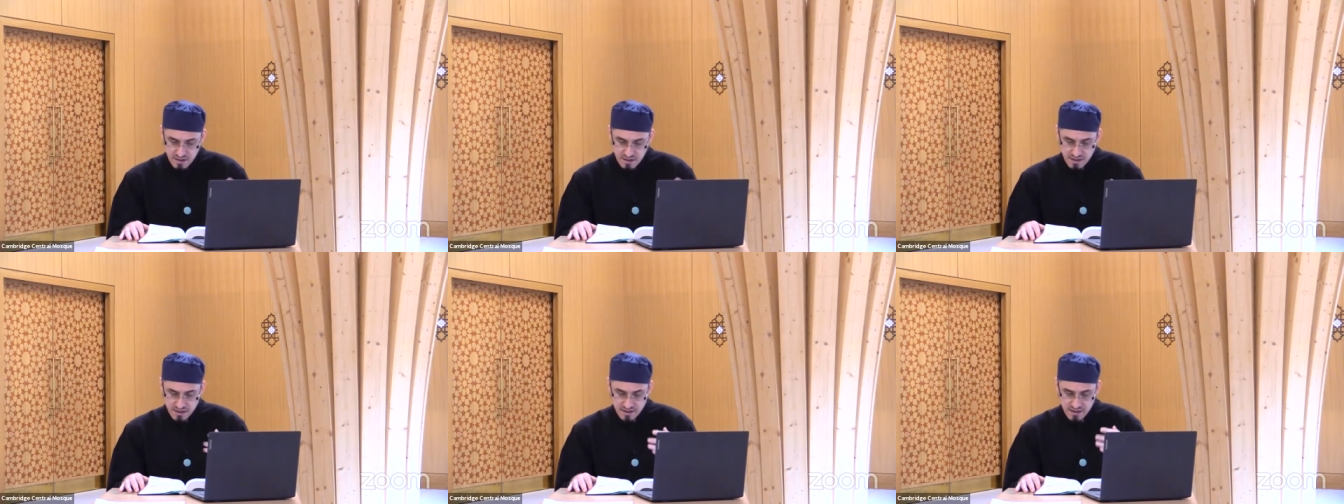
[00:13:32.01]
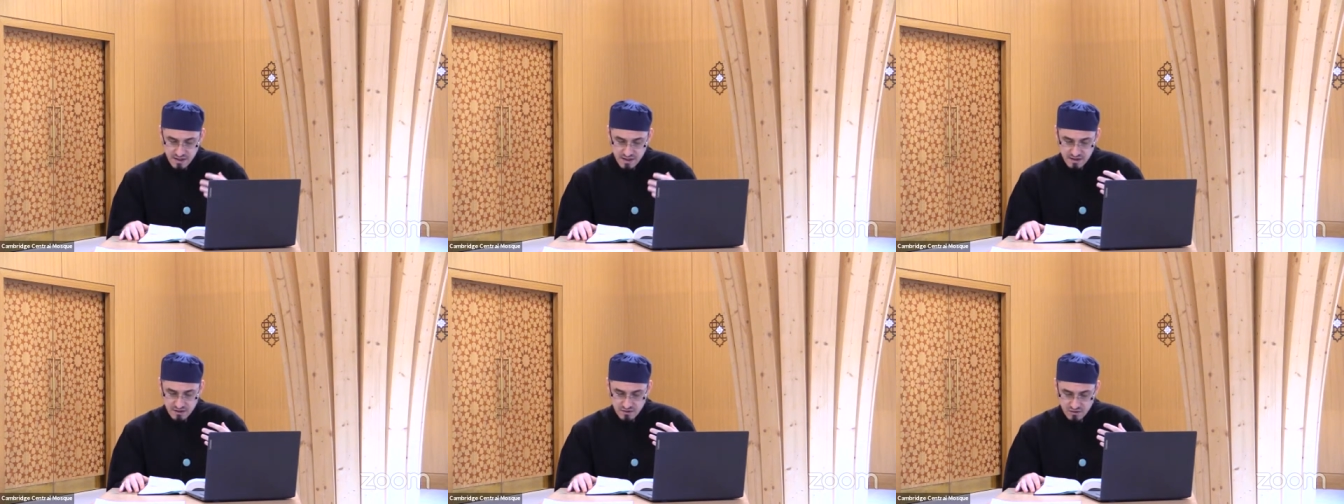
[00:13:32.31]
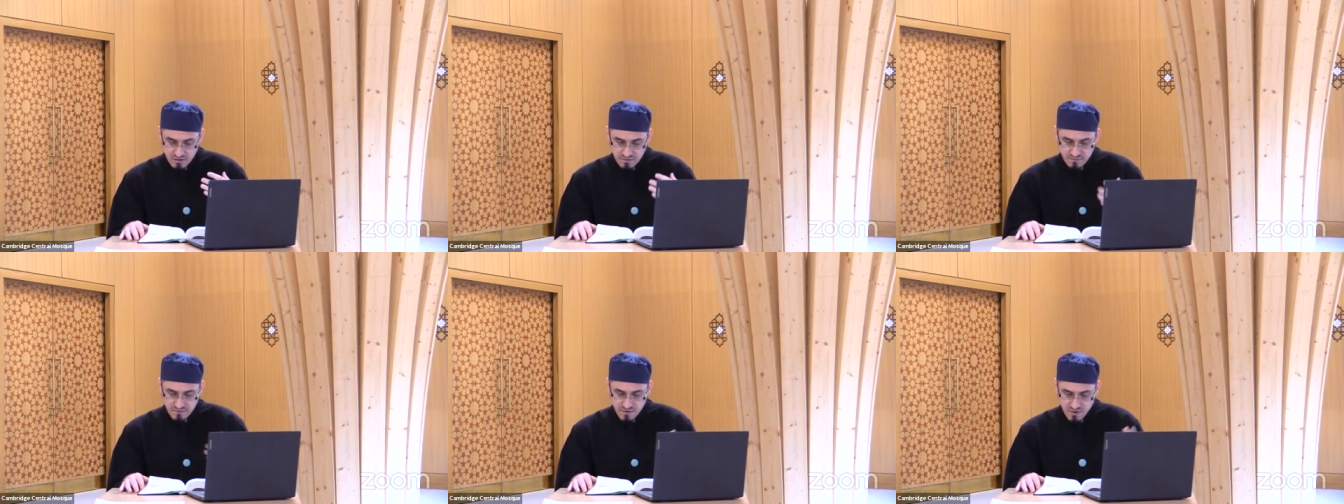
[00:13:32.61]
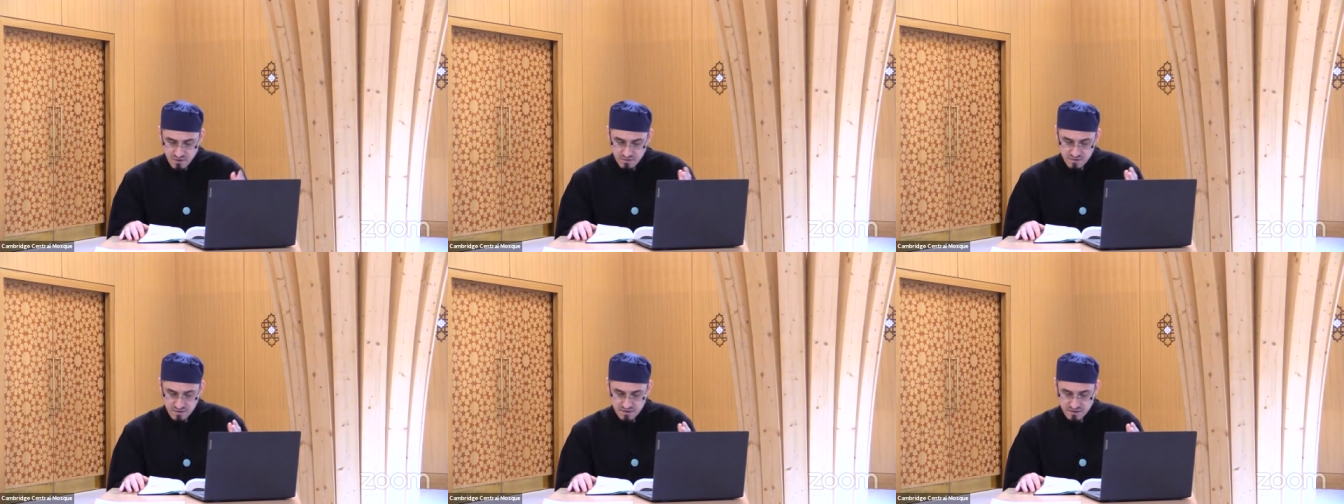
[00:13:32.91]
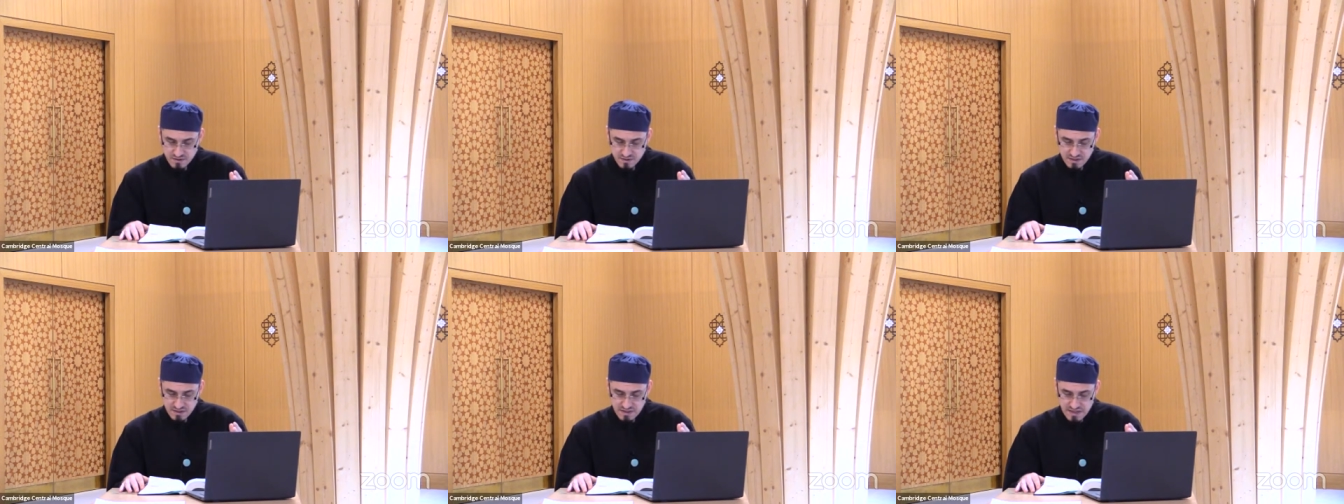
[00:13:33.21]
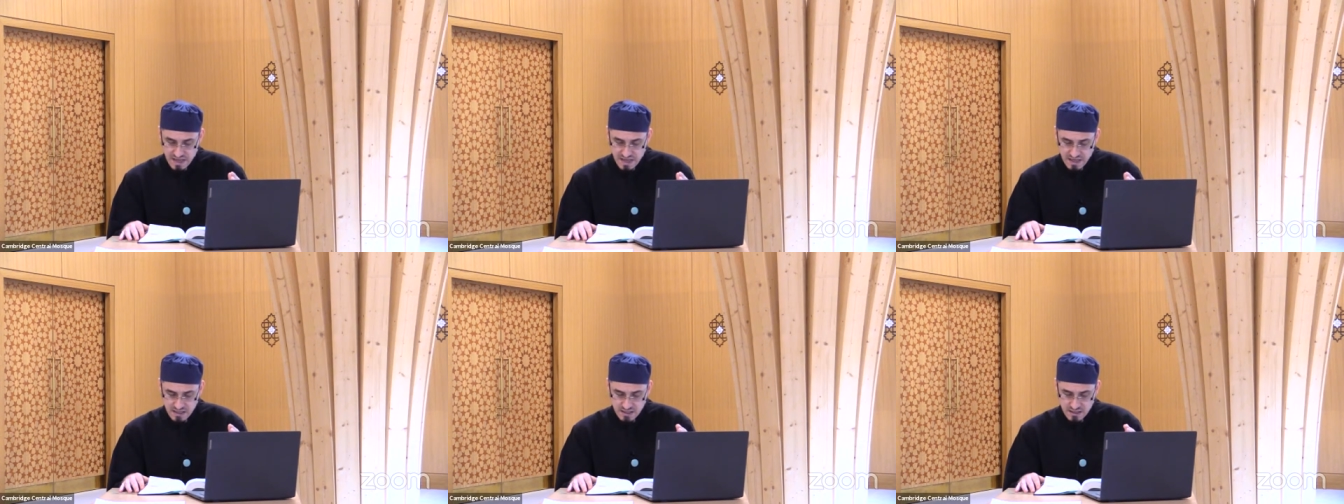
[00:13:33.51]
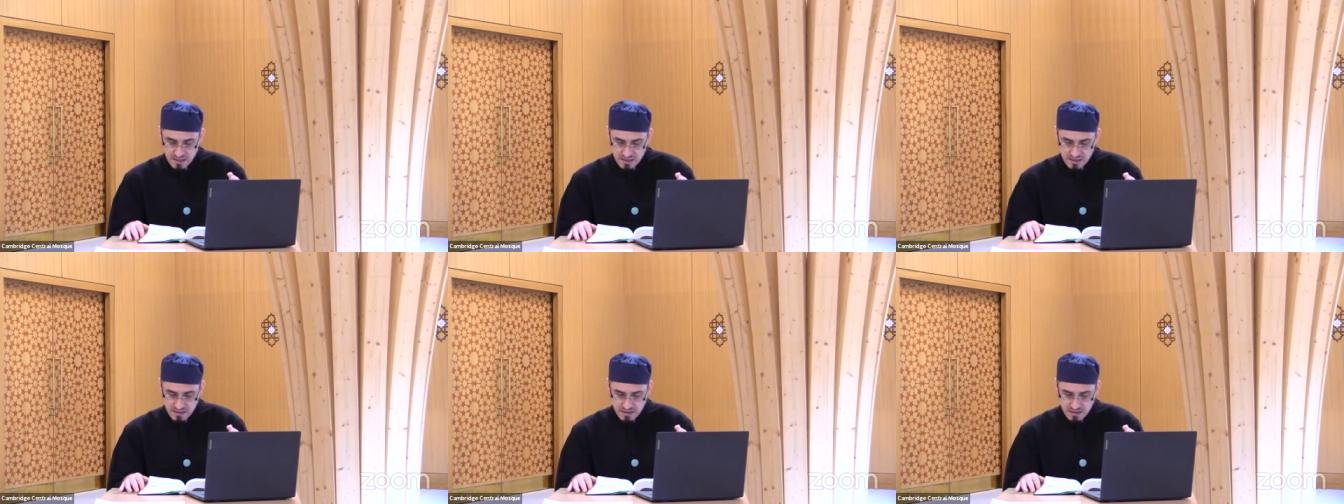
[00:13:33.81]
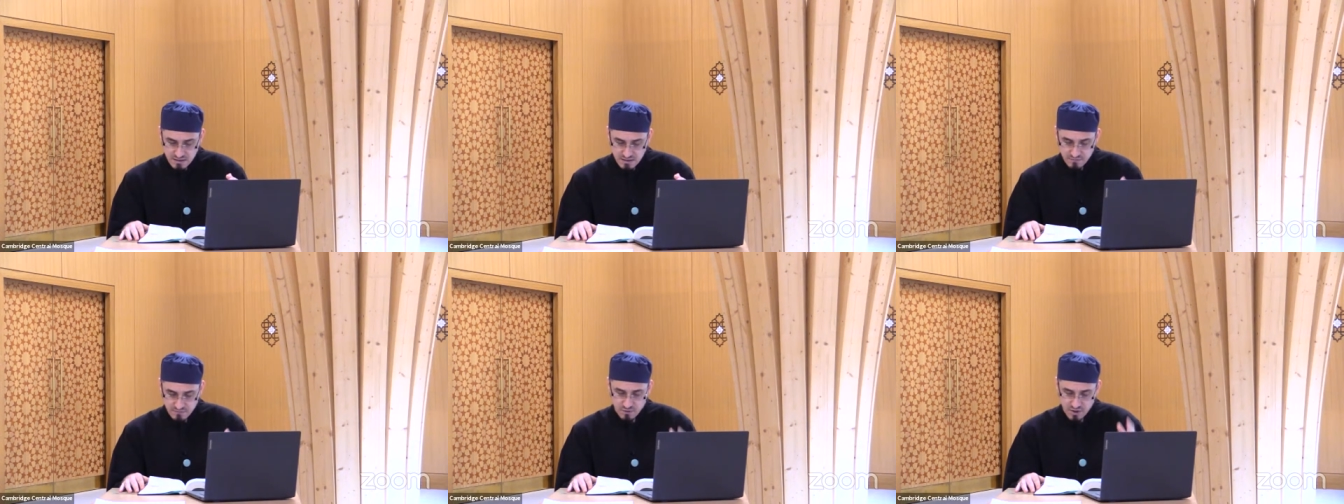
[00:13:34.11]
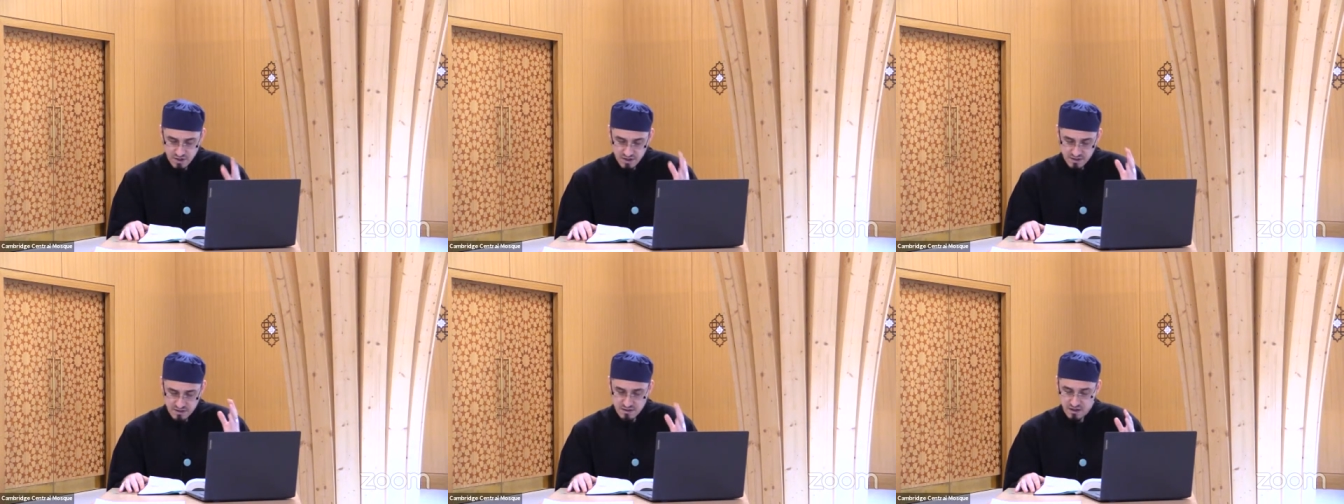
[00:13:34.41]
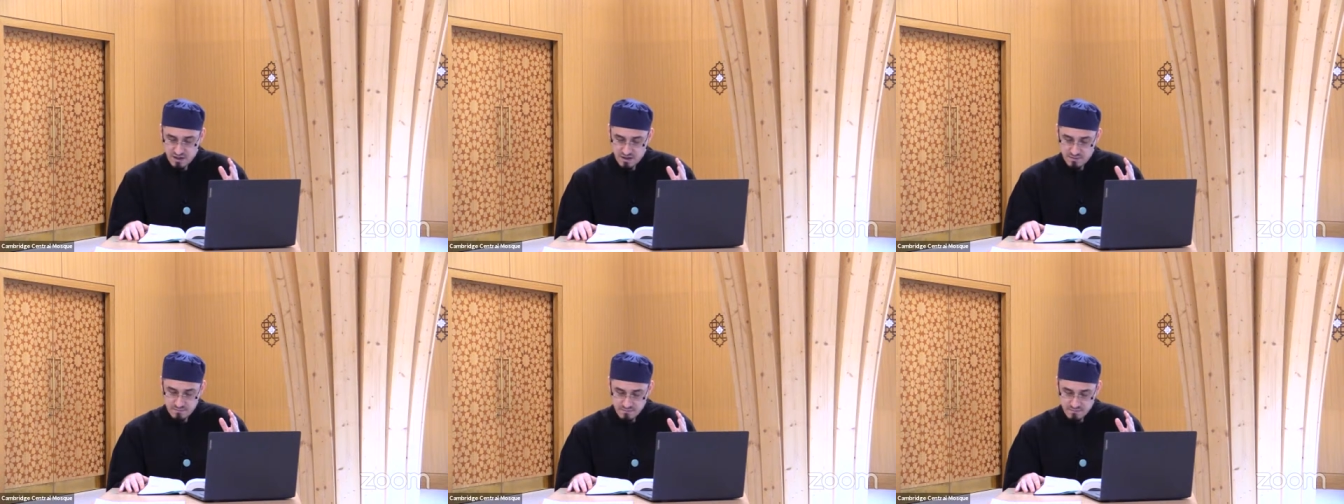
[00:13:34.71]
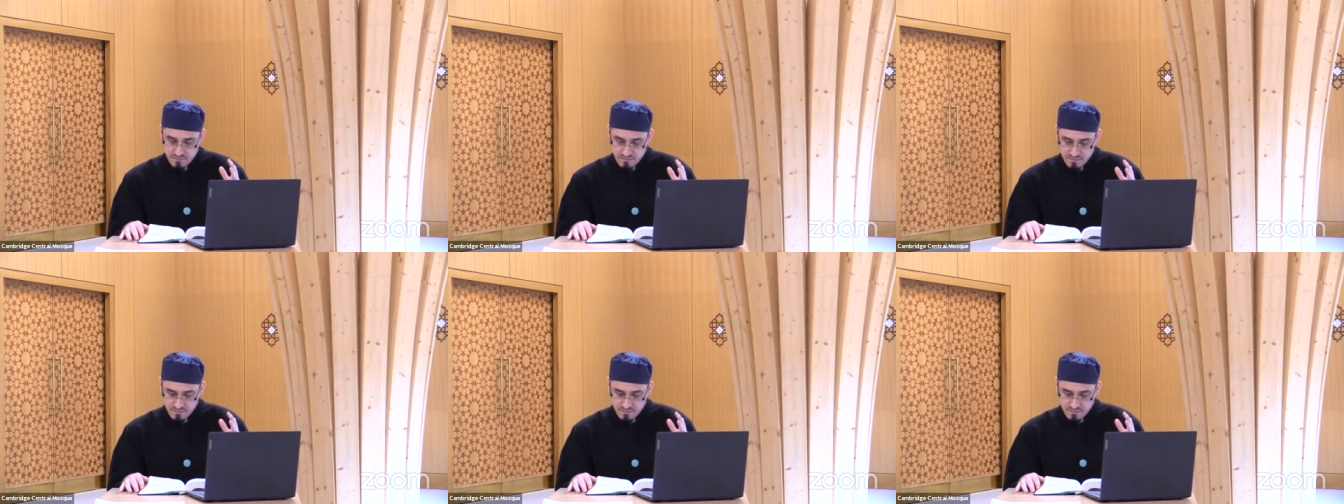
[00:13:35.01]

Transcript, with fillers: in their confused state for a time.